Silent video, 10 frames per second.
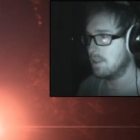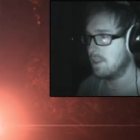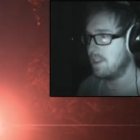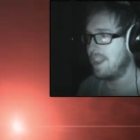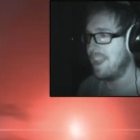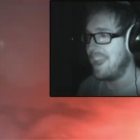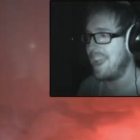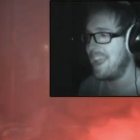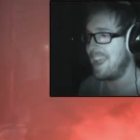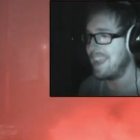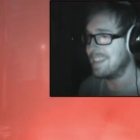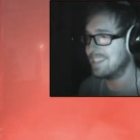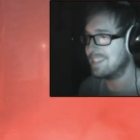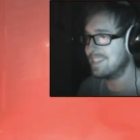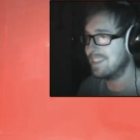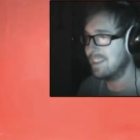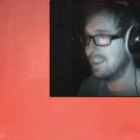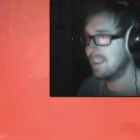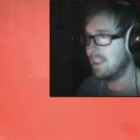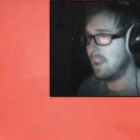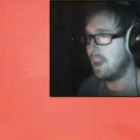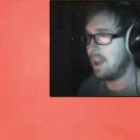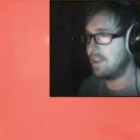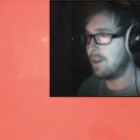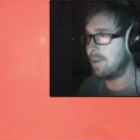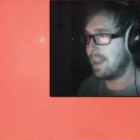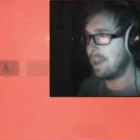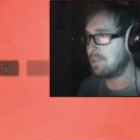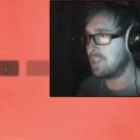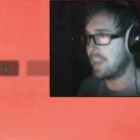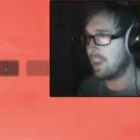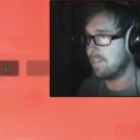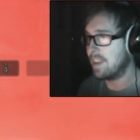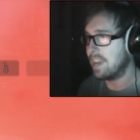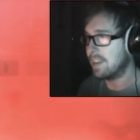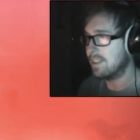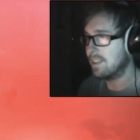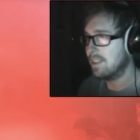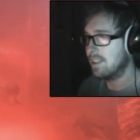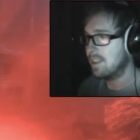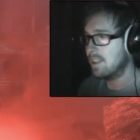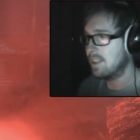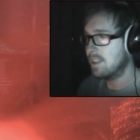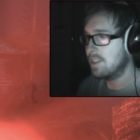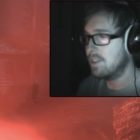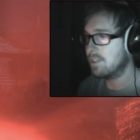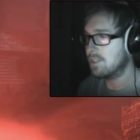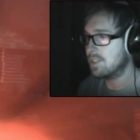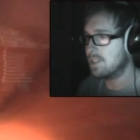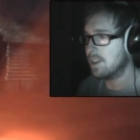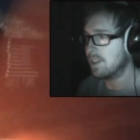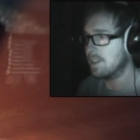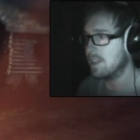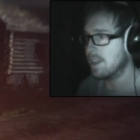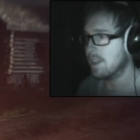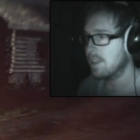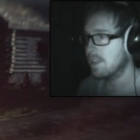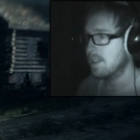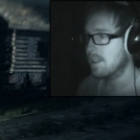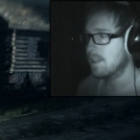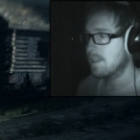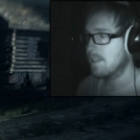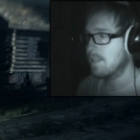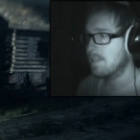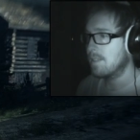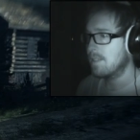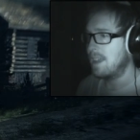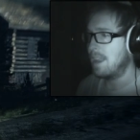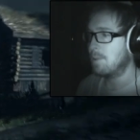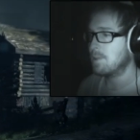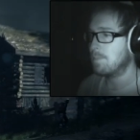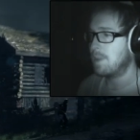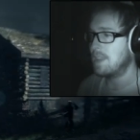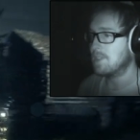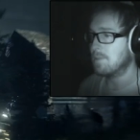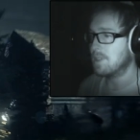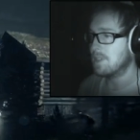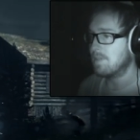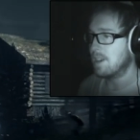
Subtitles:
Yes. Oh, well, I'm staying over here. You can suck a dick. Oh, that wasn't pleasant, was it?